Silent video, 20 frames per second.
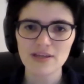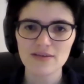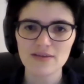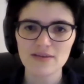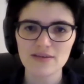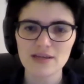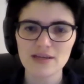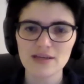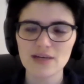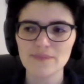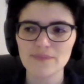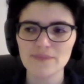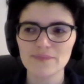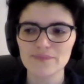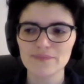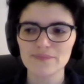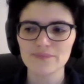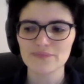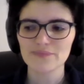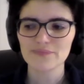
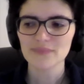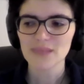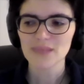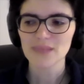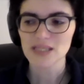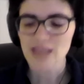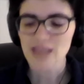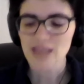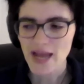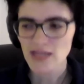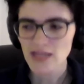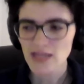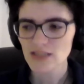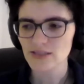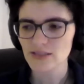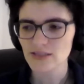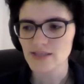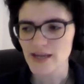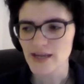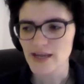the
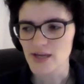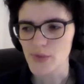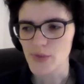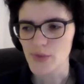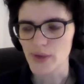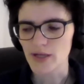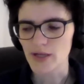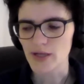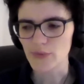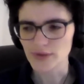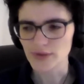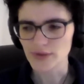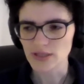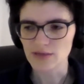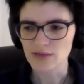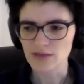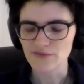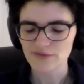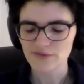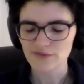technical takeaway I would
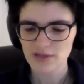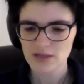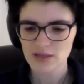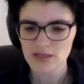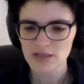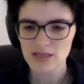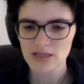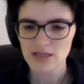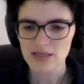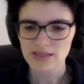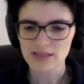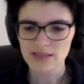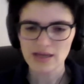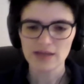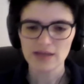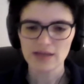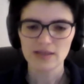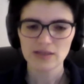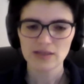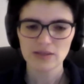give is
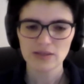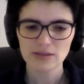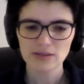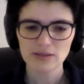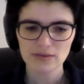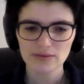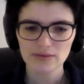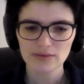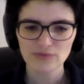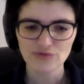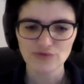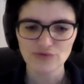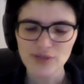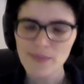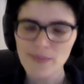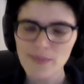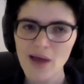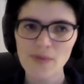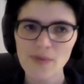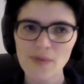that
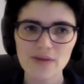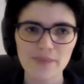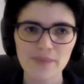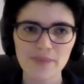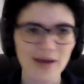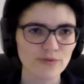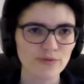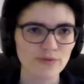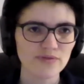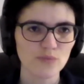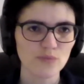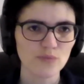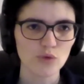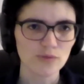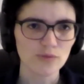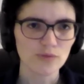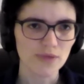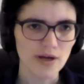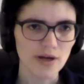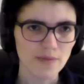remapping bounds from
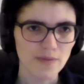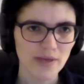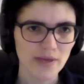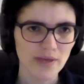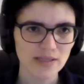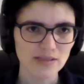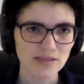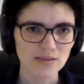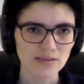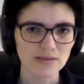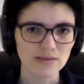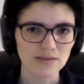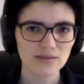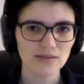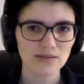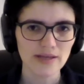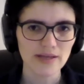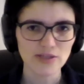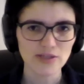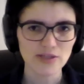warm dark matter
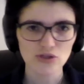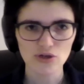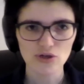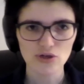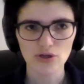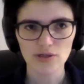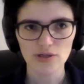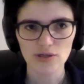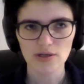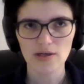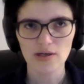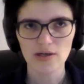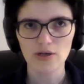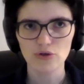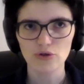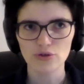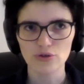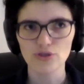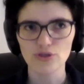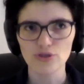is not a
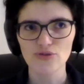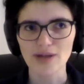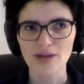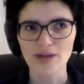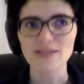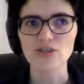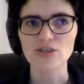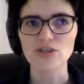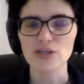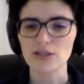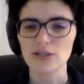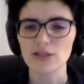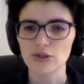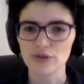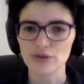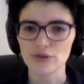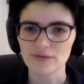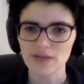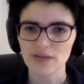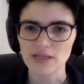good strategy in a
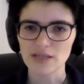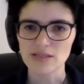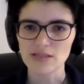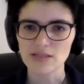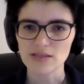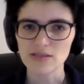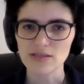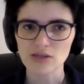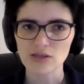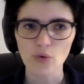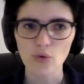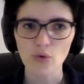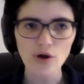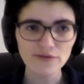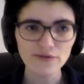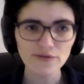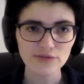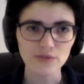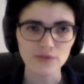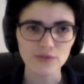lot of cases. So
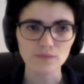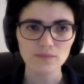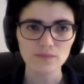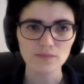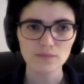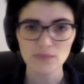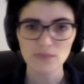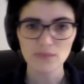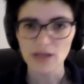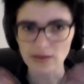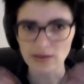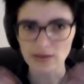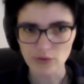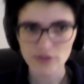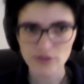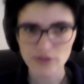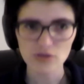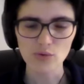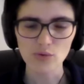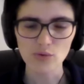often, in
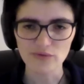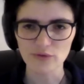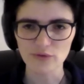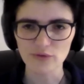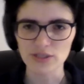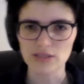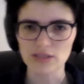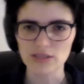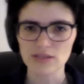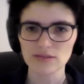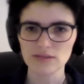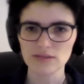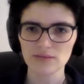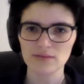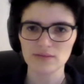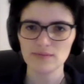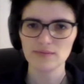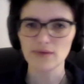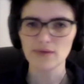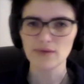order to avoid these
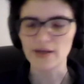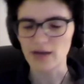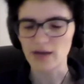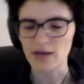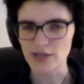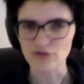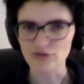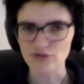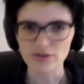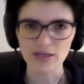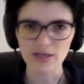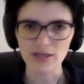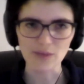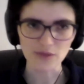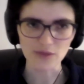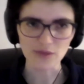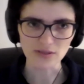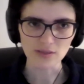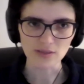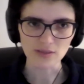
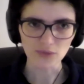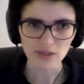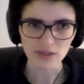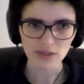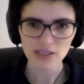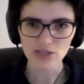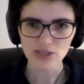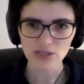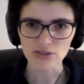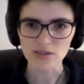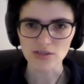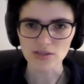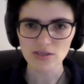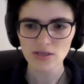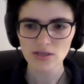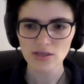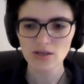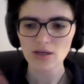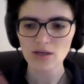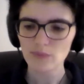hydrodynamical simulations,
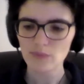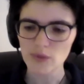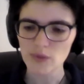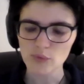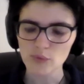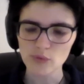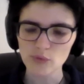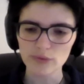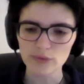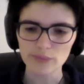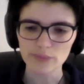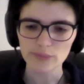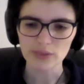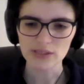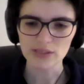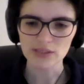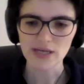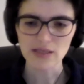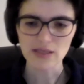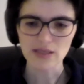people will
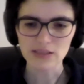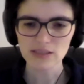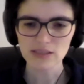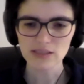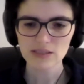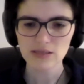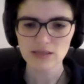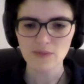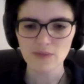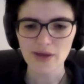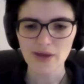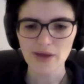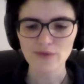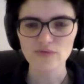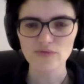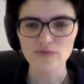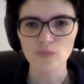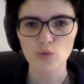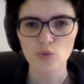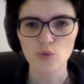take existing bounds
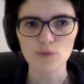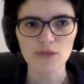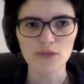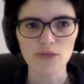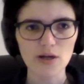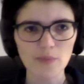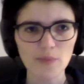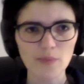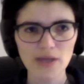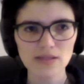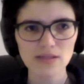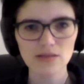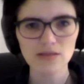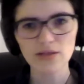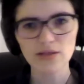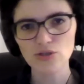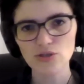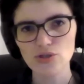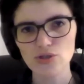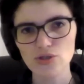from warm dark matter
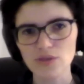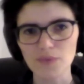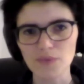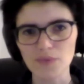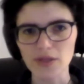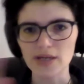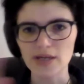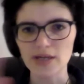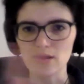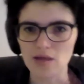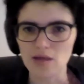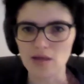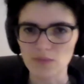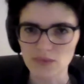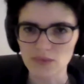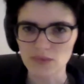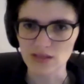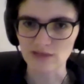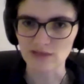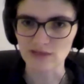and just apply them
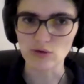to their own